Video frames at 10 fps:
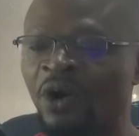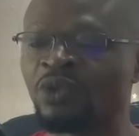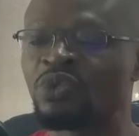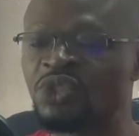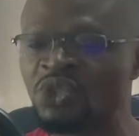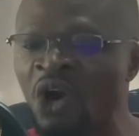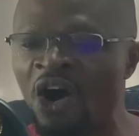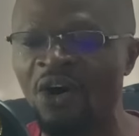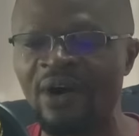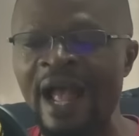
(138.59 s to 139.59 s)
or to
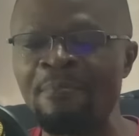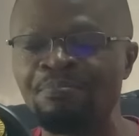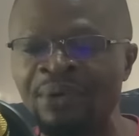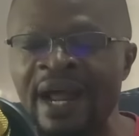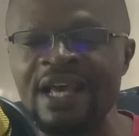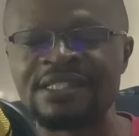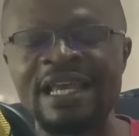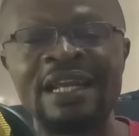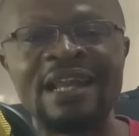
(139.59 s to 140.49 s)
score a brace in